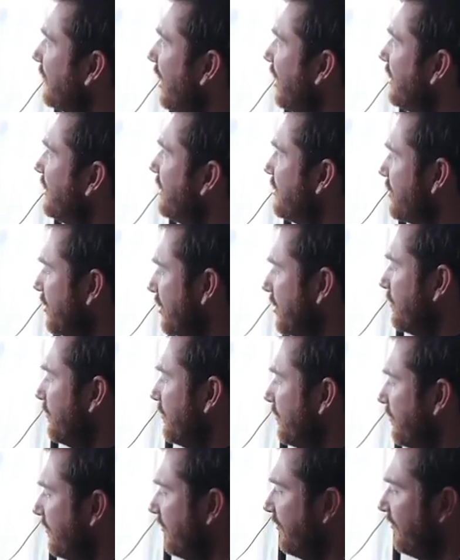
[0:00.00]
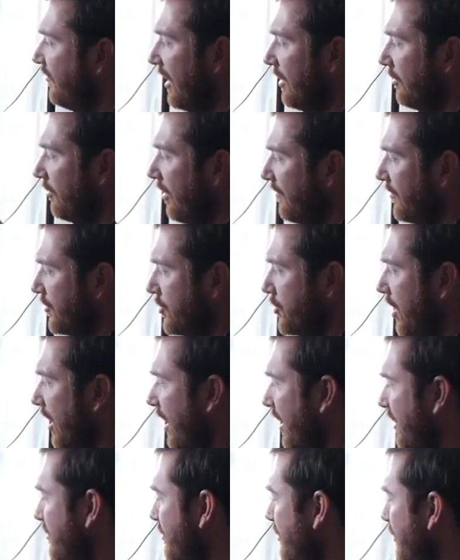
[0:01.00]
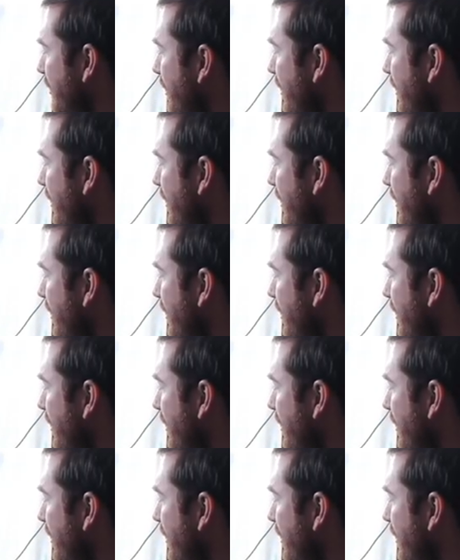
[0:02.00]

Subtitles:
I need to fire off a shot.